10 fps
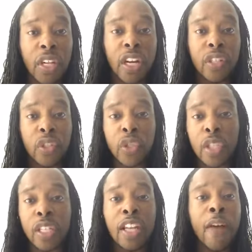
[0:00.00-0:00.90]

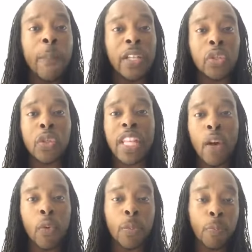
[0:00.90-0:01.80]
understood make sure
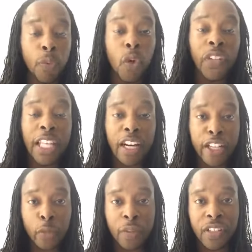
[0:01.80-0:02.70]
that we're proving that our
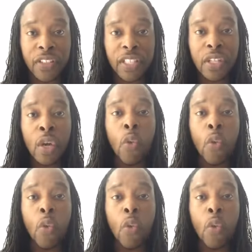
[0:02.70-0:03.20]
experiences